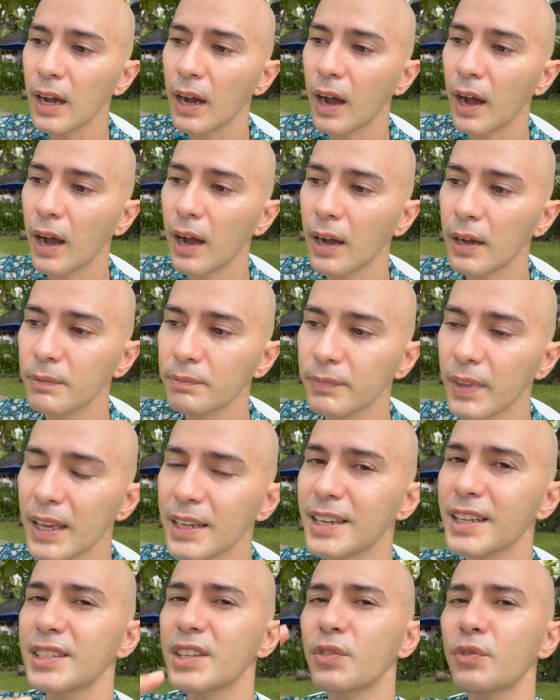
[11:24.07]
um, it
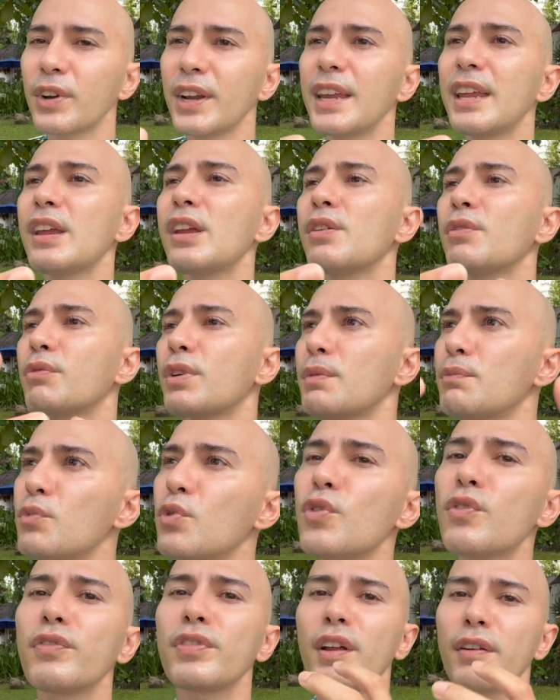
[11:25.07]
doesn't really
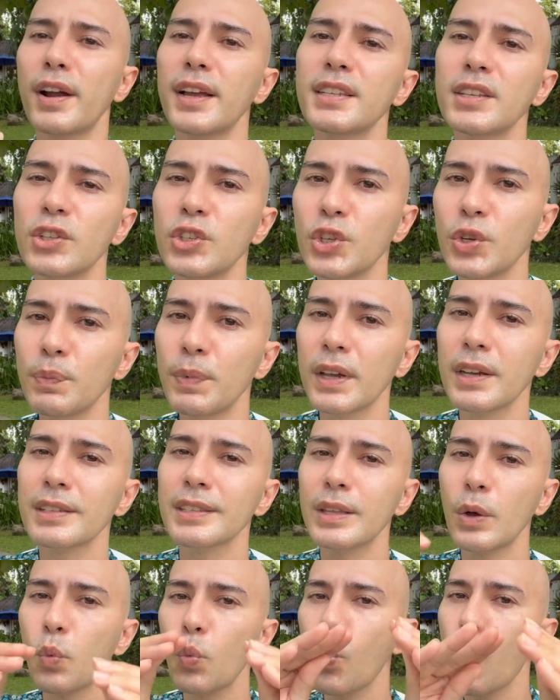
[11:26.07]
remove the residue because
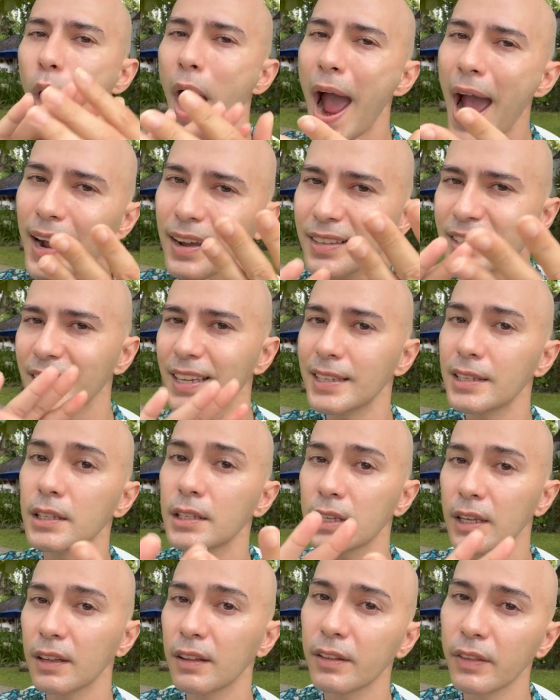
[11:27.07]
the wax is
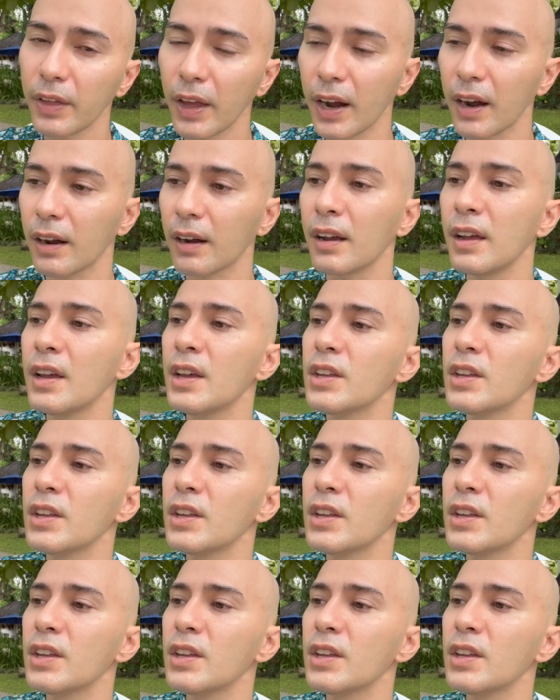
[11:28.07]
still there